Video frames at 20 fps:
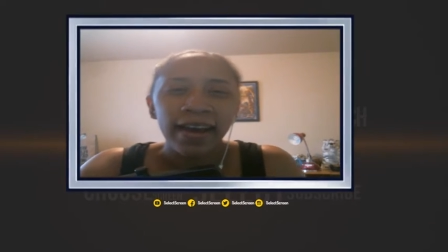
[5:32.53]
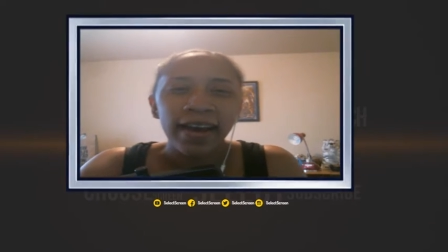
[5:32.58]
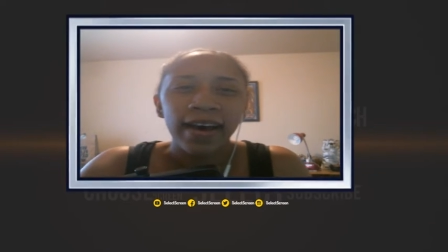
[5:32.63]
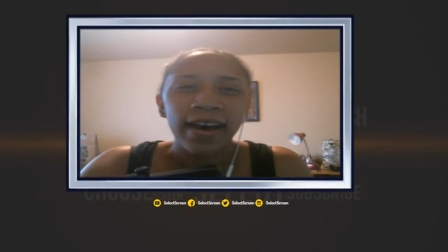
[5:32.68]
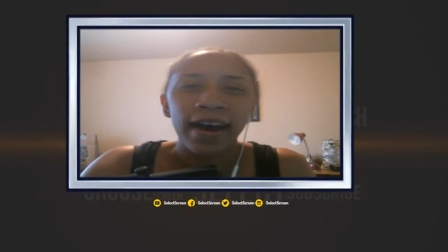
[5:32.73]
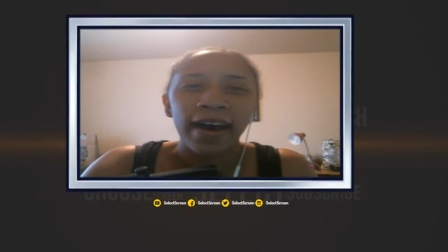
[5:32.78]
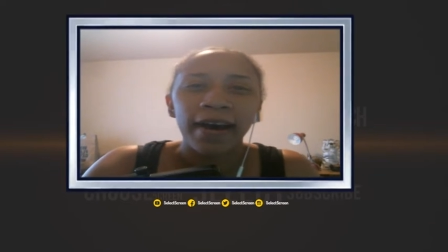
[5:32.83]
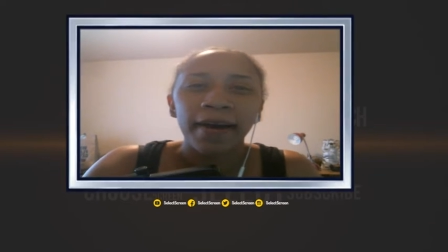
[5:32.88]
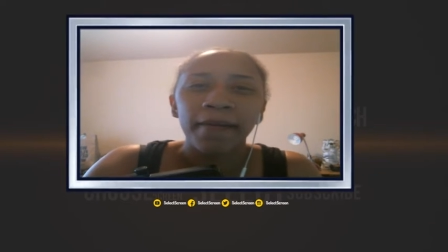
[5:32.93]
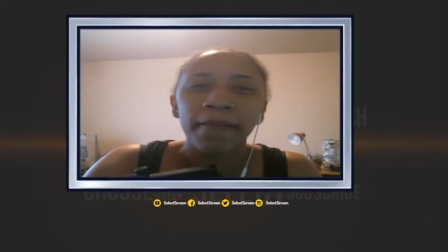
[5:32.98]

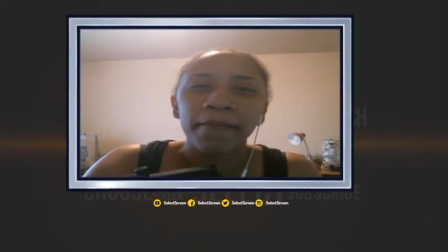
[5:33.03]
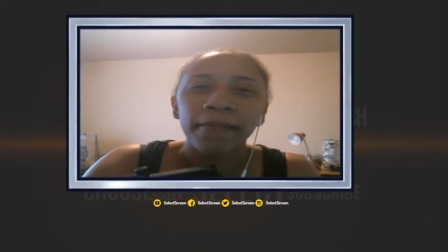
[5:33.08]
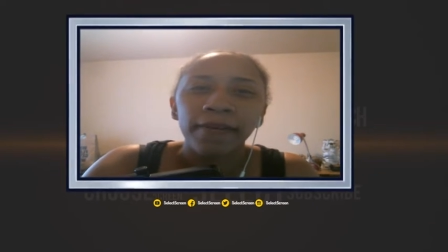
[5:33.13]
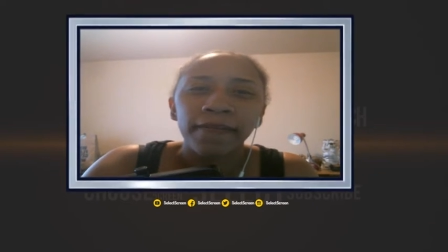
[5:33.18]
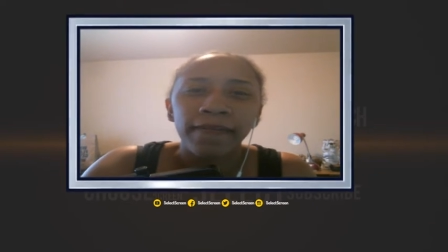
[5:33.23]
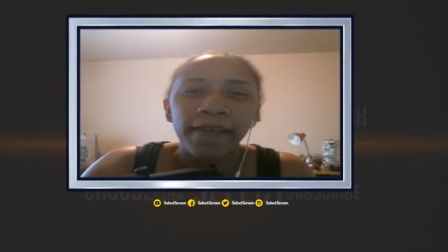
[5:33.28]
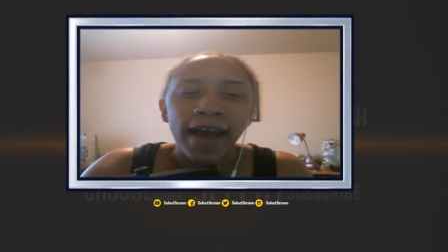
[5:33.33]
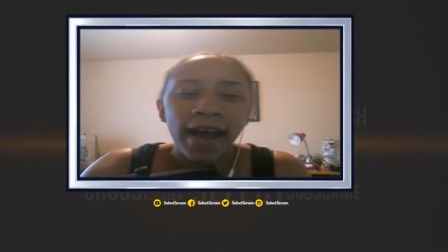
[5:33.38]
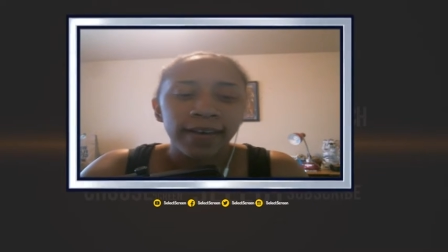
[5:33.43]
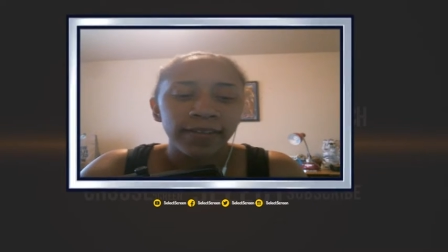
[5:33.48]
um, the
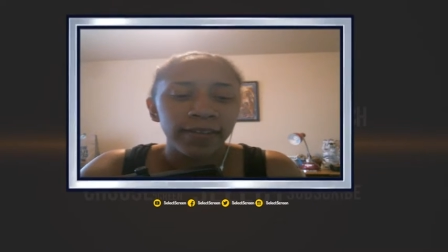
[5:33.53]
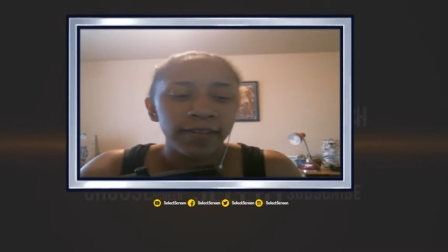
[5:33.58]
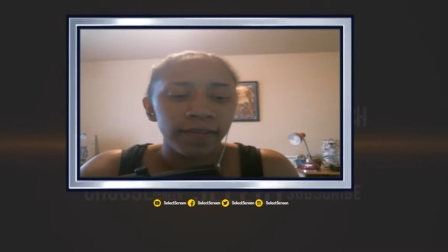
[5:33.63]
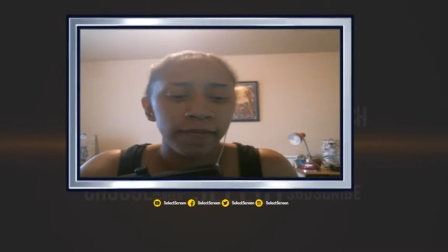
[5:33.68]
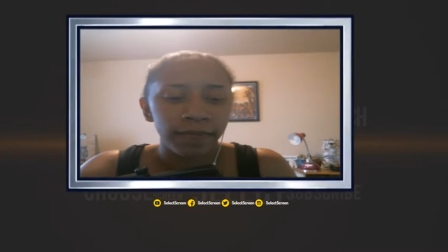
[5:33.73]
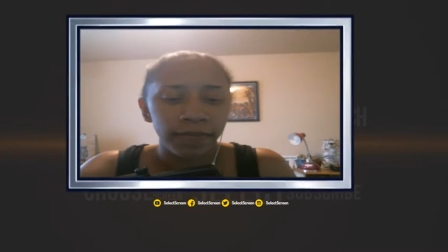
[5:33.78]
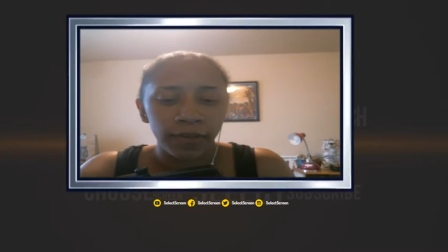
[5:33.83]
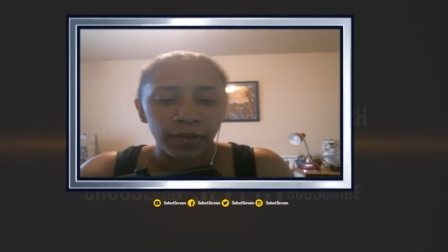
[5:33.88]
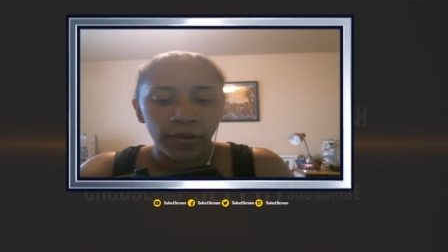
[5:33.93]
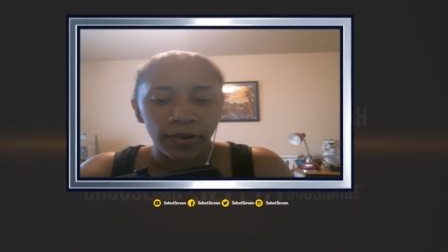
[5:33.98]
Fast and the
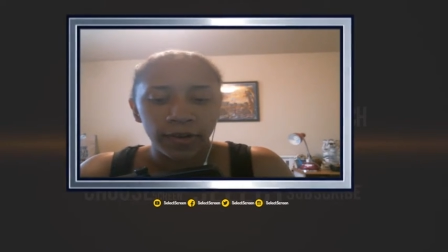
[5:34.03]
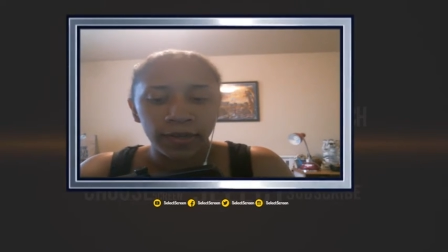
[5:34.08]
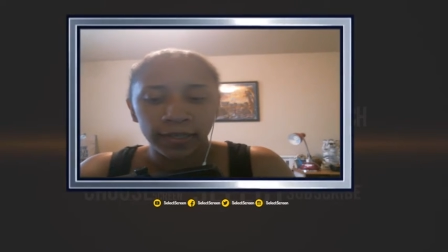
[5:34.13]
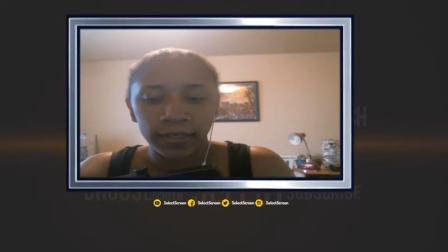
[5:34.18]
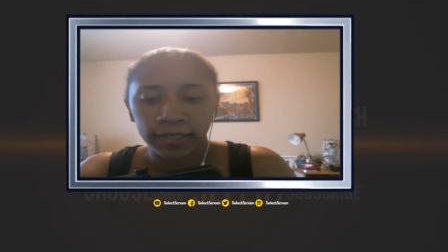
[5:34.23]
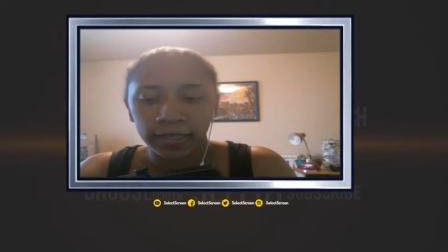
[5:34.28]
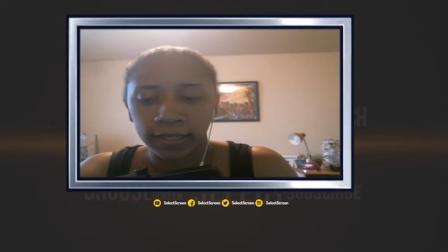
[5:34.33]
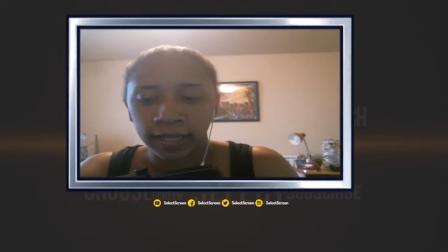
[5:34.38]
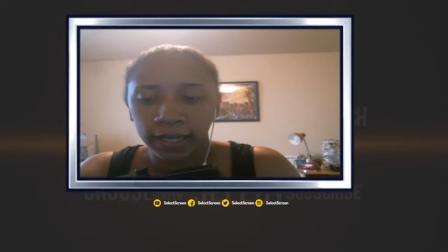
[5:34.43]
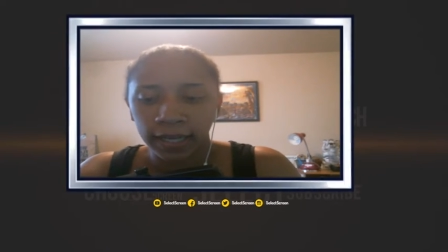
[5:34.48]

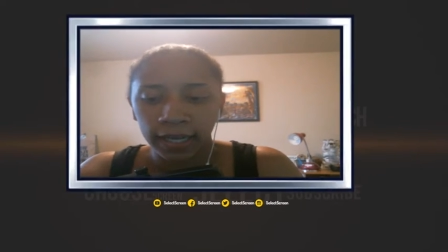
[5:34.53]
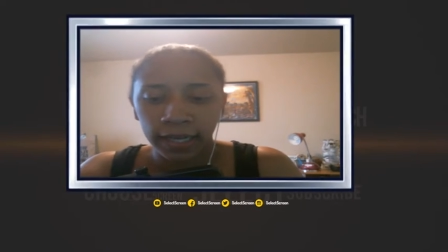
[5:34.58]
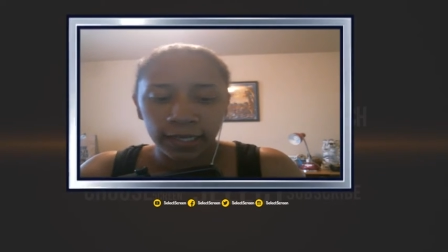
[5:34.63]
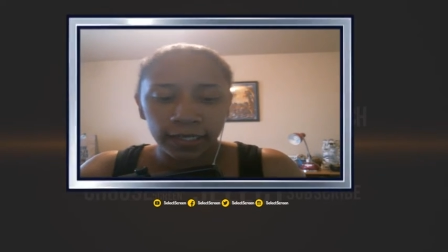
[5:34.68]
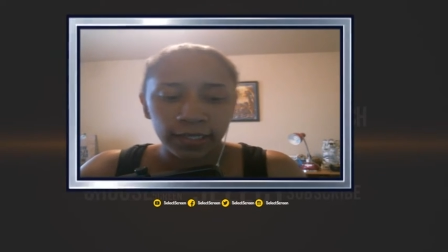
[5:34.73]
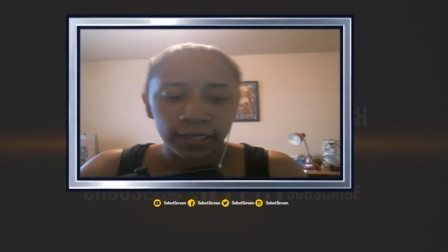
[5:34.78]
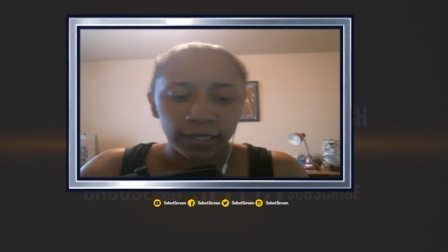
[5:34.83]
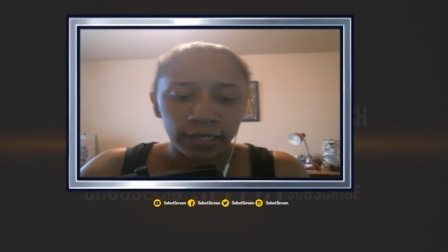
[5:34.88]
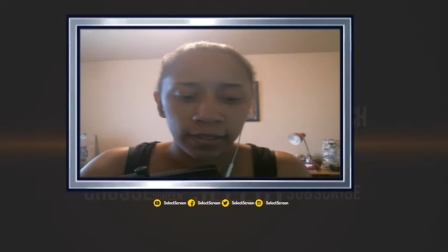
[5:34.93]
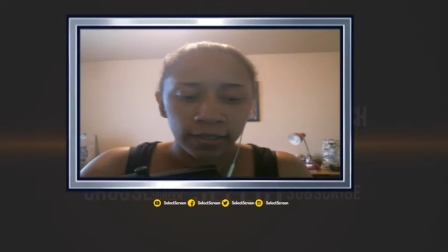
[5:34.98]
Furious
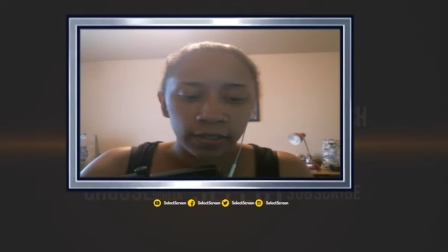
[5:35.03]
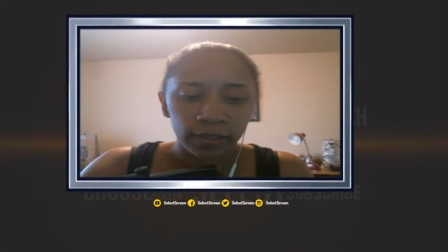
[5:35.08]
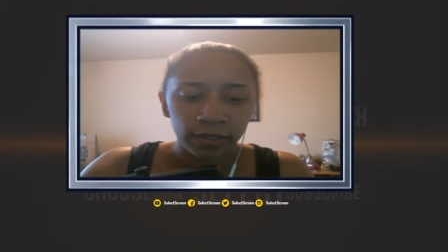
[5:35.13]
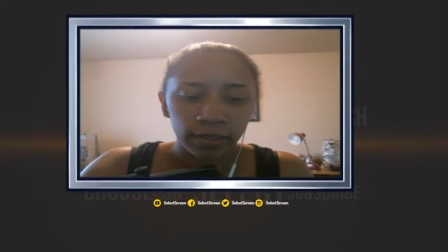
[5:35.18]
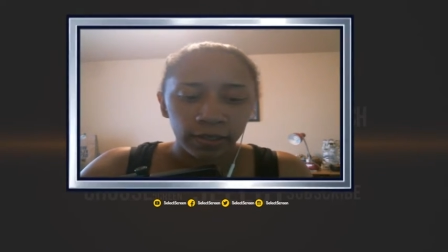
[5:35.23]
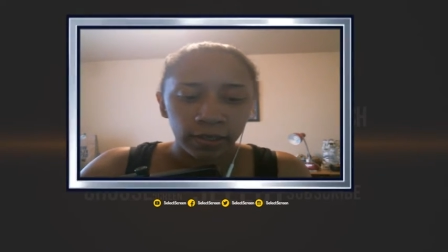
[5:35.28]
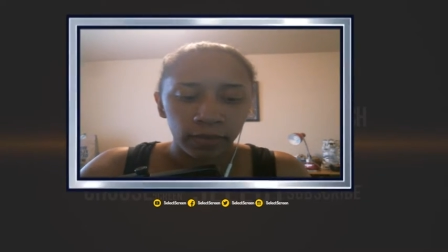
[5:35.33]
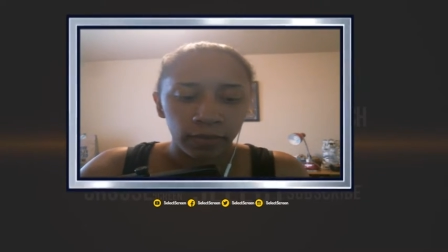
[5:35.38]
isn't